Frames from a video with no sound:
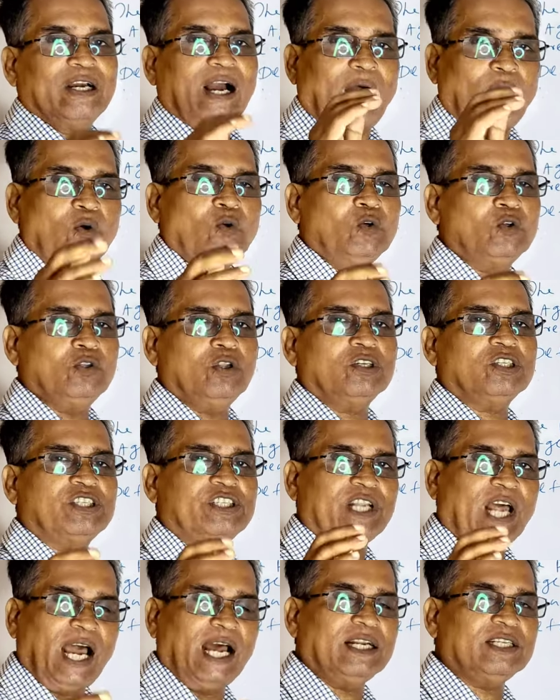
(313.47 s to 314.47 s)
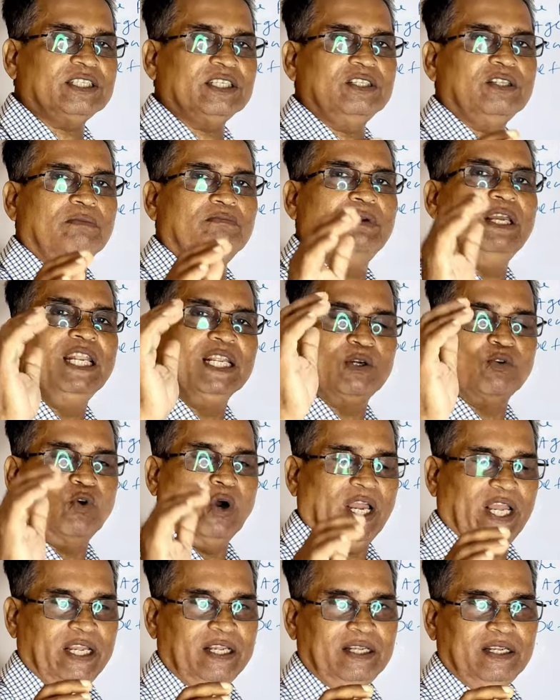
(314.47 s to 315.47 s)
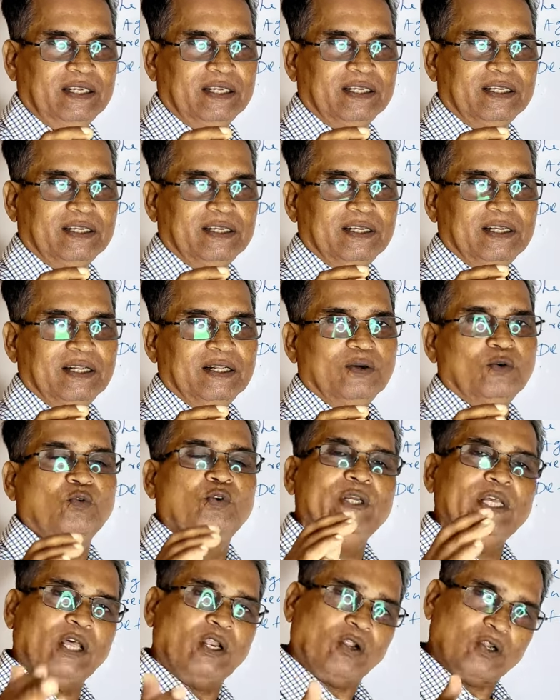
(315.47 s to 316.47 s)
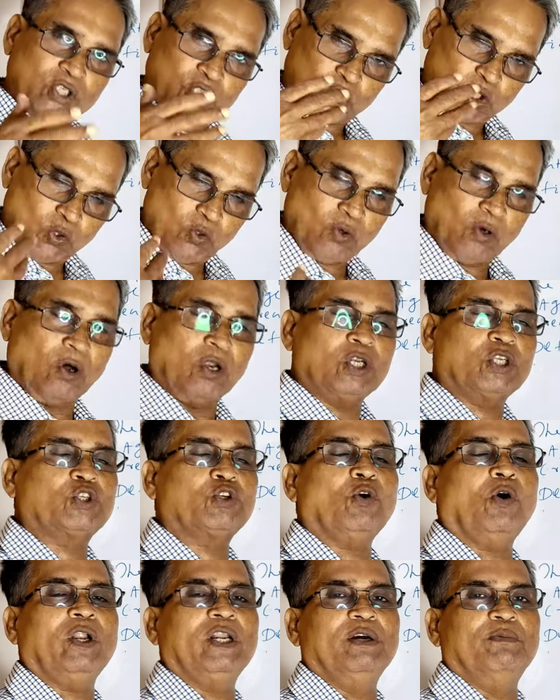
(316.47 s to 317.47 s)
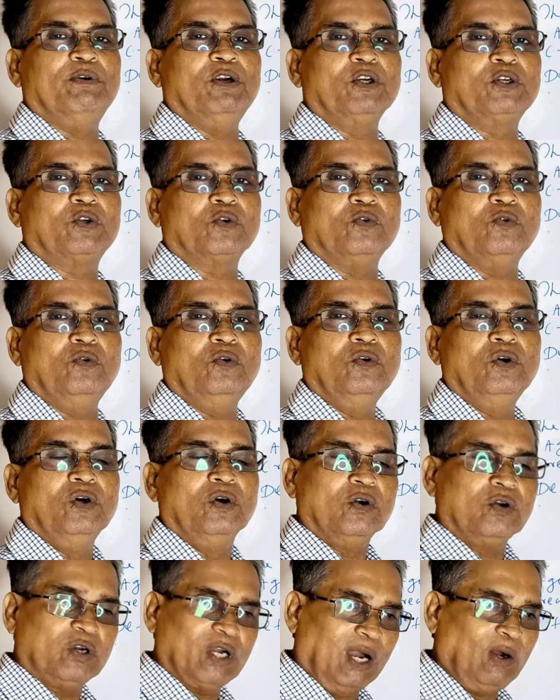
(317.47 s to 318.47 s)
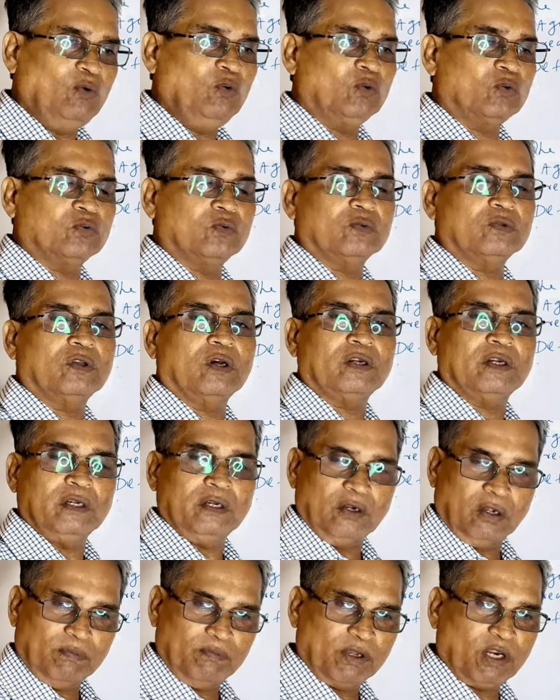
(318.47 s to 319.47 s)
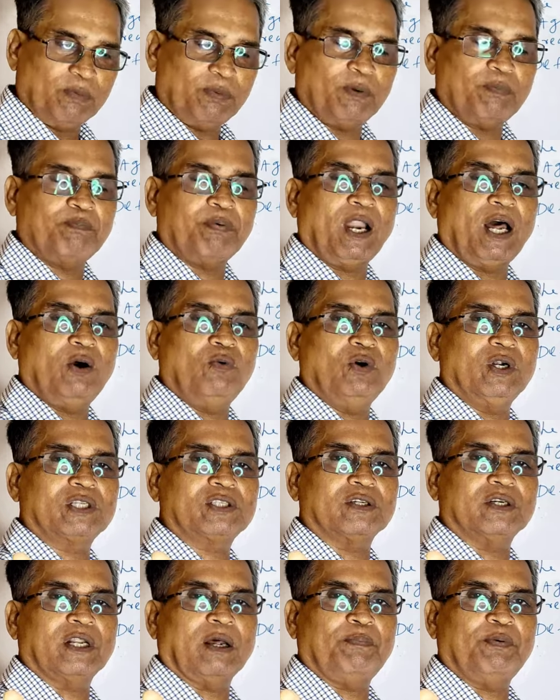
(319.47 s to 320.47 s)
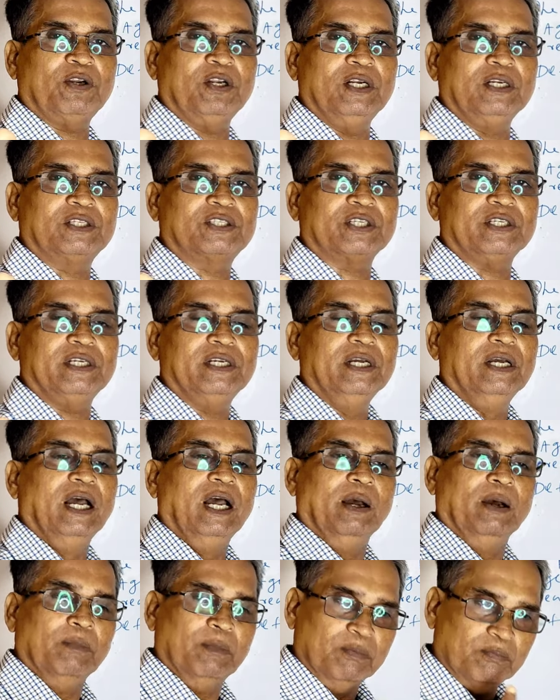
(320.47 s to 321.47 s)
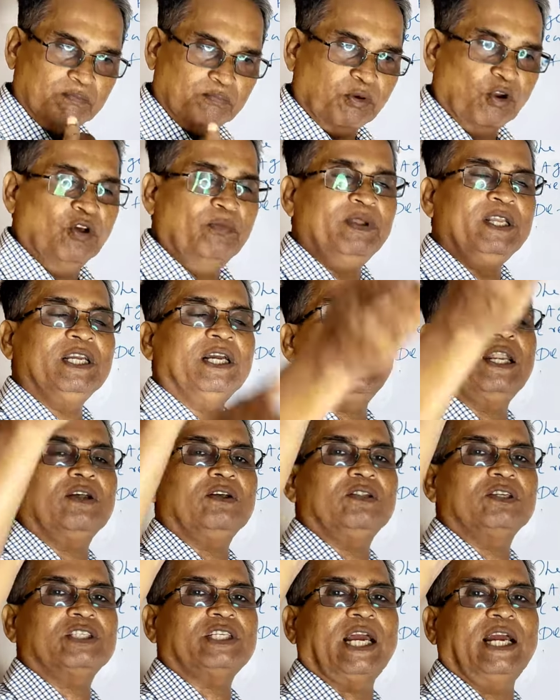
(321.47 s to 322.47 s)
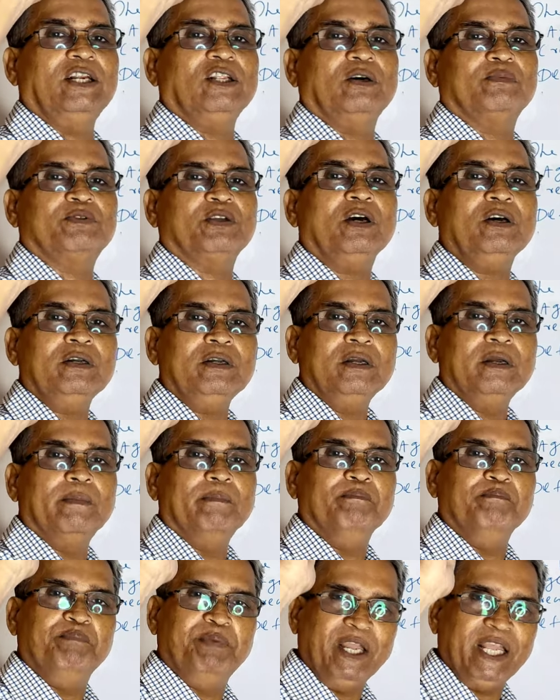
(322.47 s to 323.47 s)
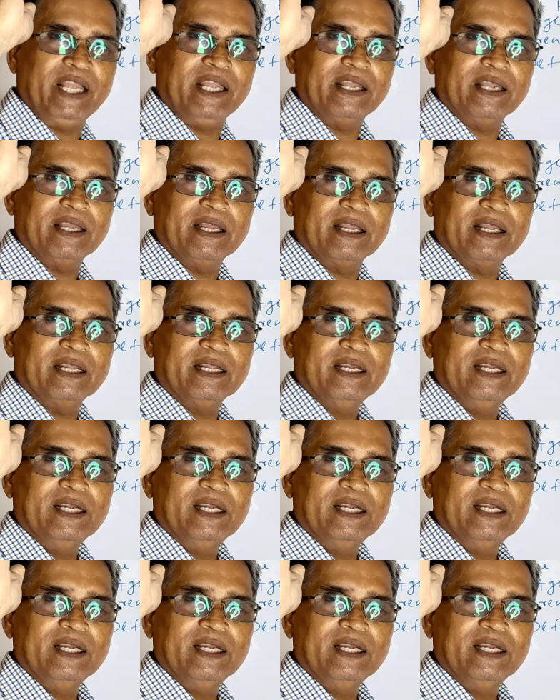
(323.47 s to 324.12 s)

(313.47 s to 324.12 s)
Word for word: count the stars in the Milky Way, we are also unable to count the number of flowers, daffodils, blooming along the side of the bay.